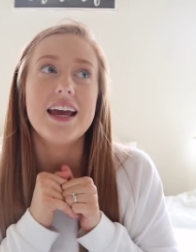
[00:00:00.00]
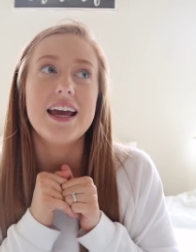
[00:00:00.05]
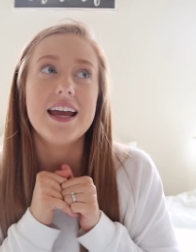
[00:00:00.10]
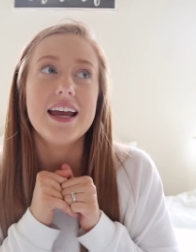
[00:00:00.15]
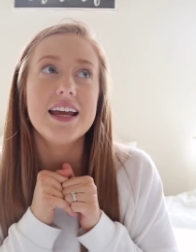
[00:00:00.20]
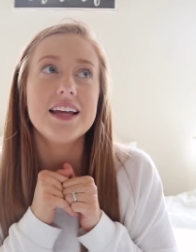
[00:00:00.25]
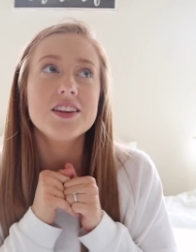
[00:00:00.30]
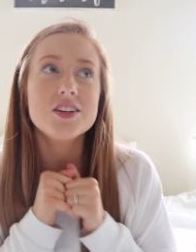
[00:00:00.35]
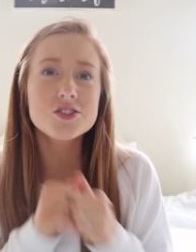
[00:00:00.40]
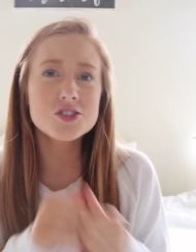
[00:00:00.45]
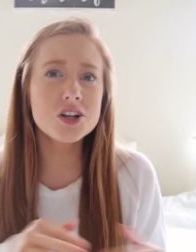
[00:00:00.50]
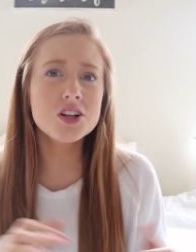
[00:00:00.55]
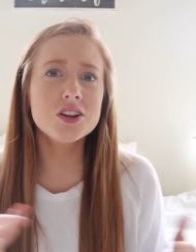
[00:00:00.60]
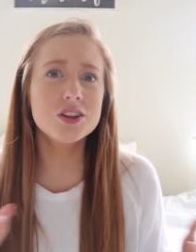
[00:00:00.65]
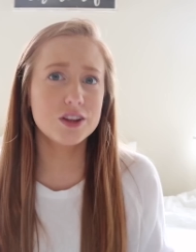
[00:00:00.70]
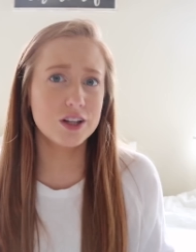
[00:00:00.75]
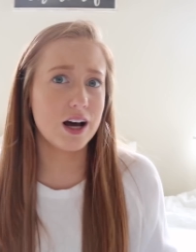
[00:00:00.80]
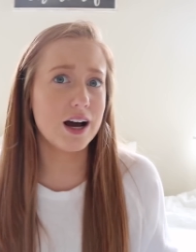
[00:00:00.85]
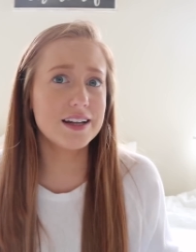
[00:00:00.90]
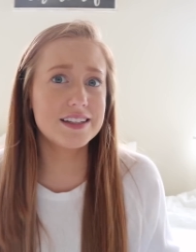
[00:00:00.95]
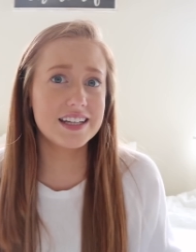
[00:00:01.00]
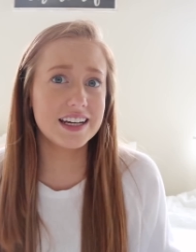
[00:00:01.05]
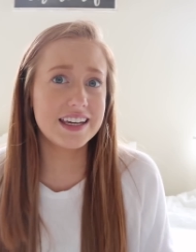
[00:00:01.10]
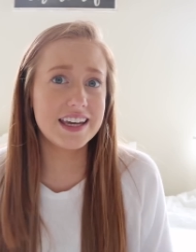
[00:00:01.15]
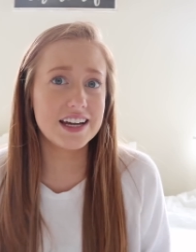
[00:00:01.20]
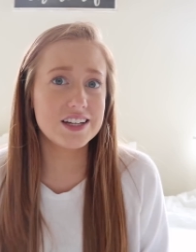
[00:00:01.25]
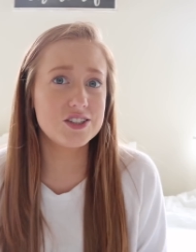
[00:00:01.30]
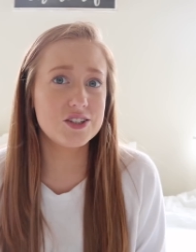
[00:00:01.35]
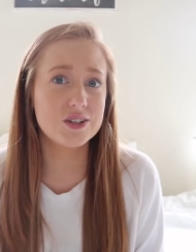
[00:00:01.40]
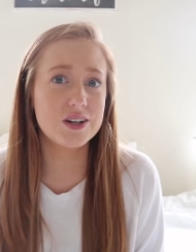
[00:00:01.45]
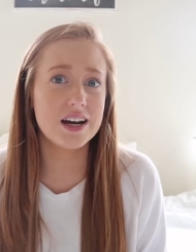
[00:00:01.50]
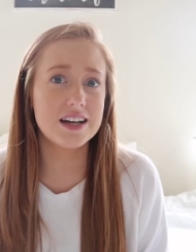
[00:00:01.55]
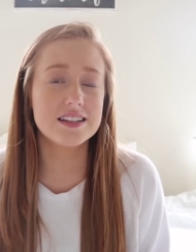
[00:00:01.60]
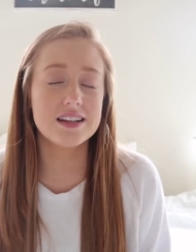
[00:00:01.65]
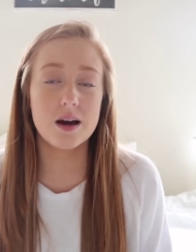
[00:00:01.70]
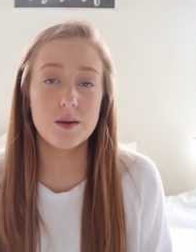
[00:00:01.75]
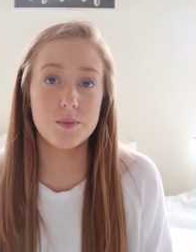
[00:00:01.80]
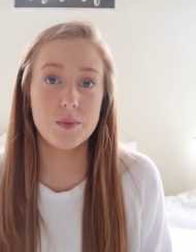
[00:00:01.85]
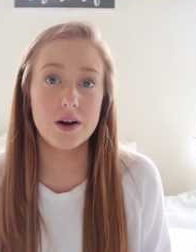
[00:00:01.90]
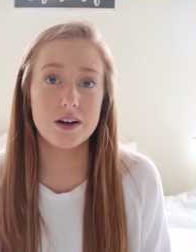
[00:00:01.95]
and there's a lot to catch you guys
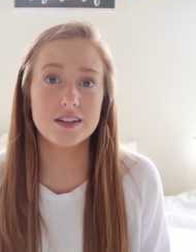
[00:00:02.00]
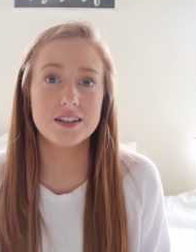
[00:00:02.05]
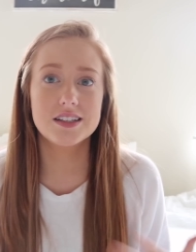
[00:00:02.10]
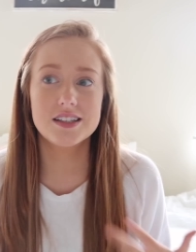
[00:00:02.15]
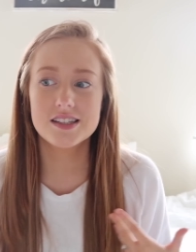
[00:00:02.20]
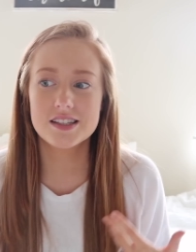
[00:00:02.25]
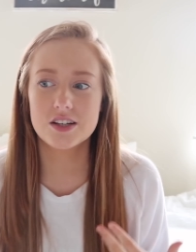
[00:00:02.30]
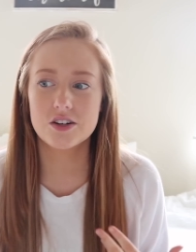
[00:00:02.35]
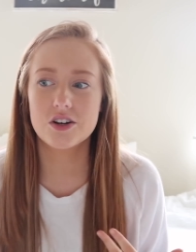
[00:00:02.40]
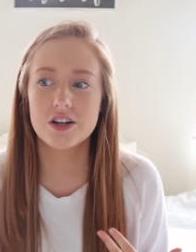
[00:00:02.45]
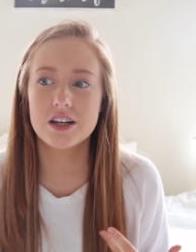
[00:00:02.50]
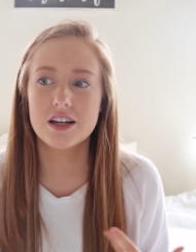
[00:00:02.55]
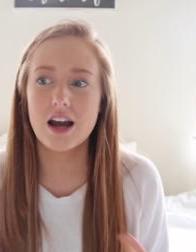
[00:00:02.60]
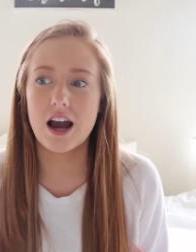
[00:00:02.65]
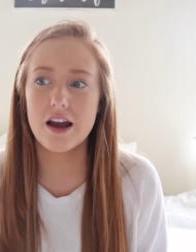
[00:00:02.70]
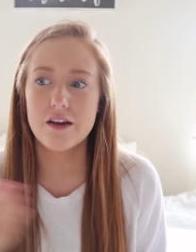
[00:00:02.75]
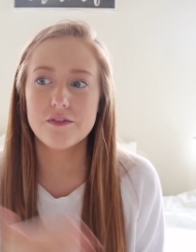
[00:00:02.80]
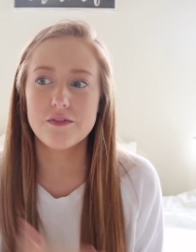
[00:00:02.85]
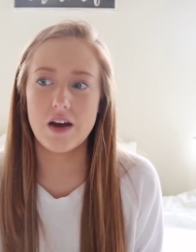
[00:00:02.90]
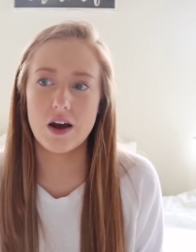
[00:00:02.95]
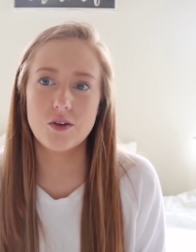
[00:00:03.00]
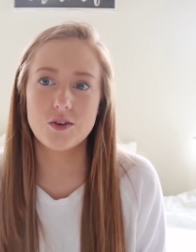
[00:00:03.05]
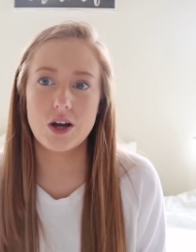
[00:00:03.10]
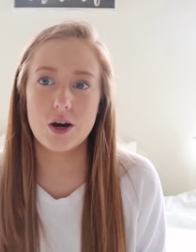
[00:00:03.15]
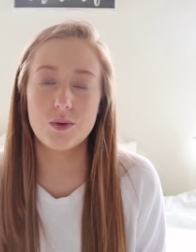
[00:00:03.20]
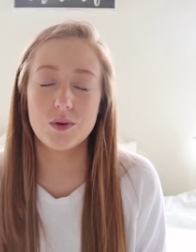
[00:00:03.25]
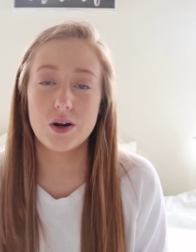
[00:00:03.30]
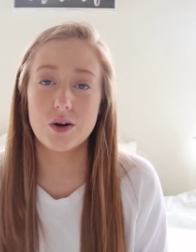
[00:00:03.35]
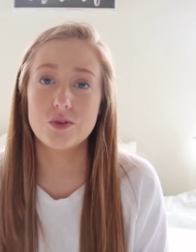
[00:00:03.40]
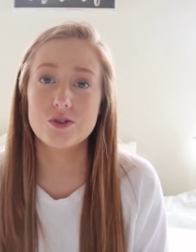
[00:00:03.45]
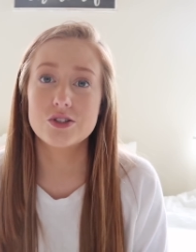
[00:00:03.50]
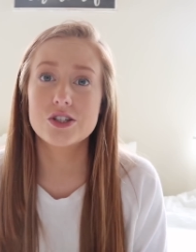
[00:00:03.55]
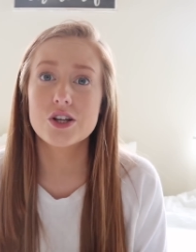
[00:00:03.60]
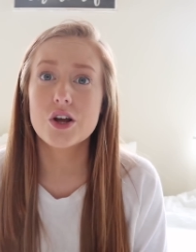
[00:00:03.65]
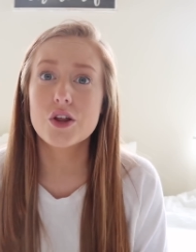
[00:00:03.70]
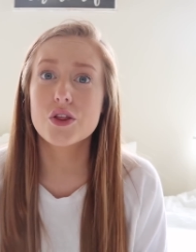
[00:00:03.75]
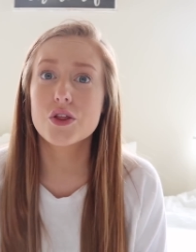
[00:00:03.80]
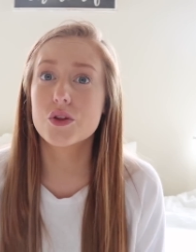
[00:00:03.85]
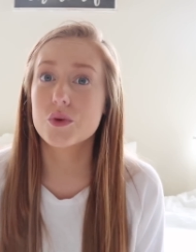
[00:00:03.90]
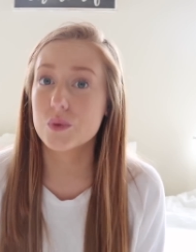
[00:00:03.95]
up on considering I found out when I was
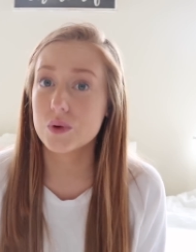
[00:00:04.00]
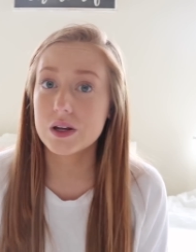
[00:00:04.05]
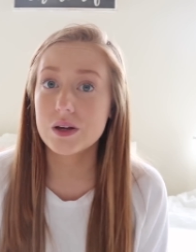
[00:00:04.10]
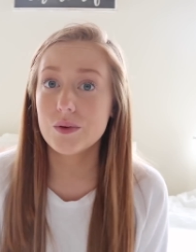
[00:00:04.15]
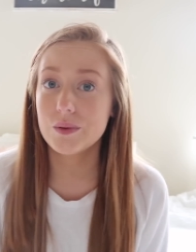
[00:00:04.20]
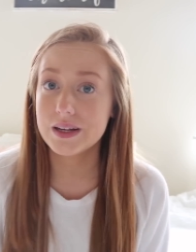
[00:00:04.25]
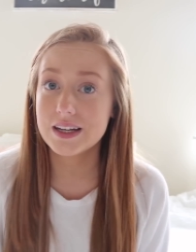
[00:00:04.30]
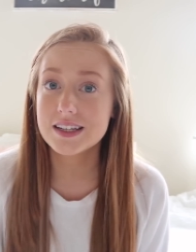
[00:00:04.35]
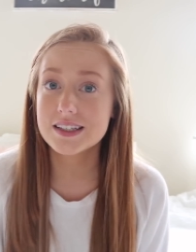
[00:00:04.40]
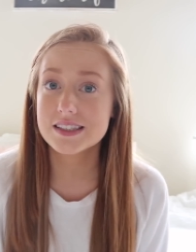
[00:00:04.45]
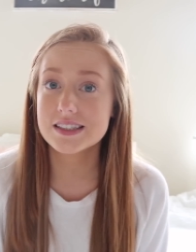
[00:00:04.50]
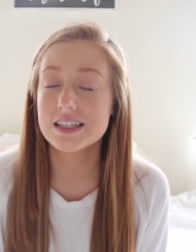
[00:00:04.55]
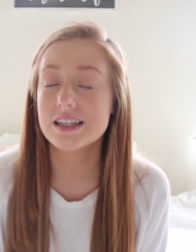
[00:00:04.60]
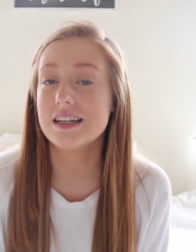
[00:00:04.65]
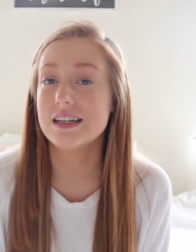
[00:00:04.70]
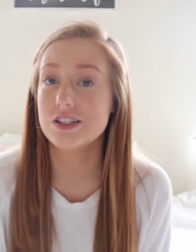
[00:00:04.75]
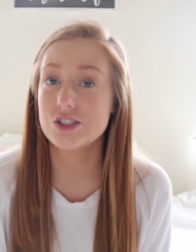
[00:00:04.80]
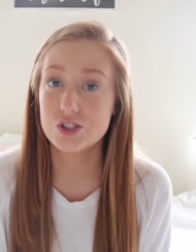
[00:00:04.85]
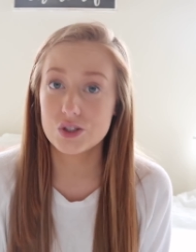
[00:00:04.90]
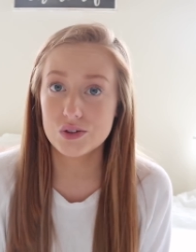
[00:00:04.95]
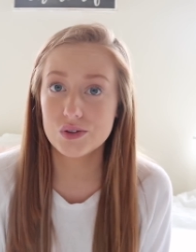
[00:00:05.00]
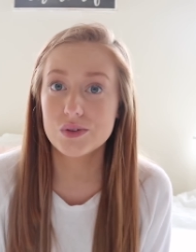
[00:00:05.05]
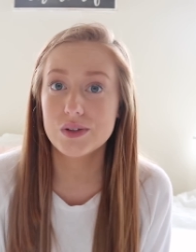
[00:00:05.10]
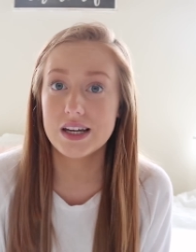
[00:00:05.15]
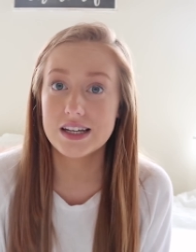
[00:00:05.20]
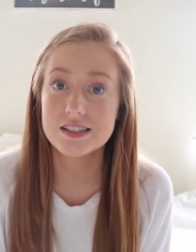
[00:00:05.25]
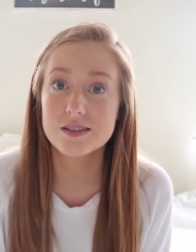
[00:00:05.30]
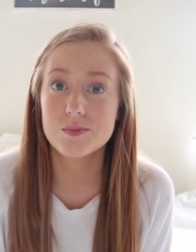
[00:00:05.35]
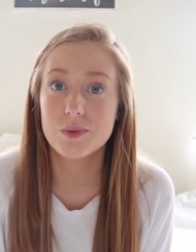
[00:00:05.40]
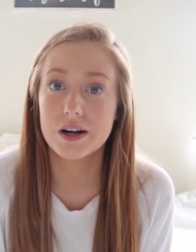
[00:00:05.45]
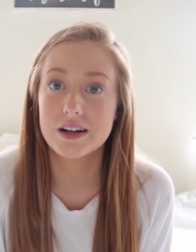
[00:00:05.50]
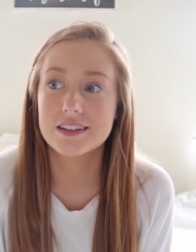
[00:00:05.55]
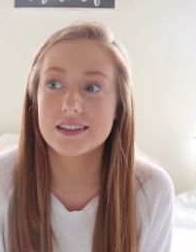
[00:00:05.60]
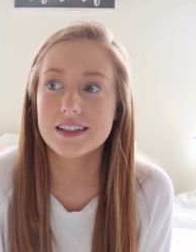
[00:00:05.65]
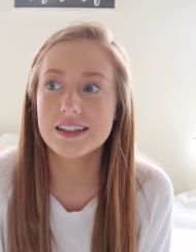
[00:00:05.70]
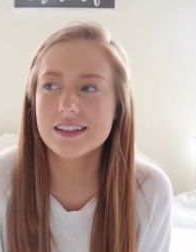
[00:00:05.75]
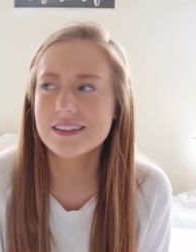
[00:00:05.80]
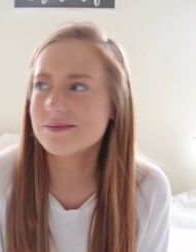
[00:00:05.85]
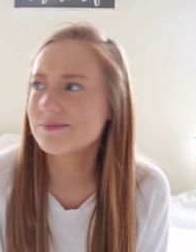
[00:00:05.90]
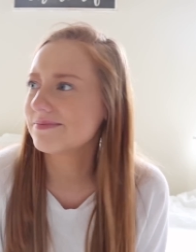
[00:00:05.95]
3 weeks and 2 days
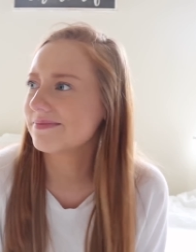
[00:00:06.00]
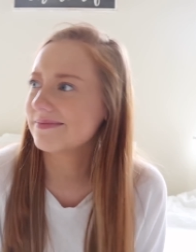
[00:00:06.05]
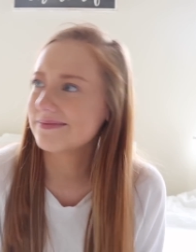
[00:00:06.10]
pregnant.